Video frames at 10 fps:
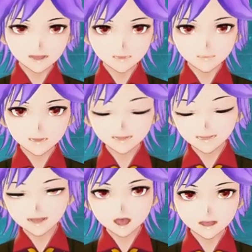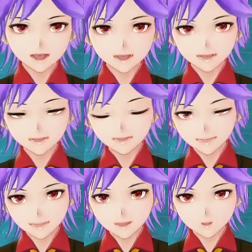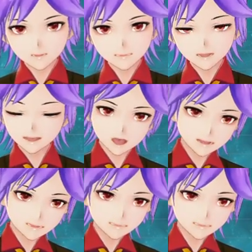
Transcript: the teleporter to the next area spawns.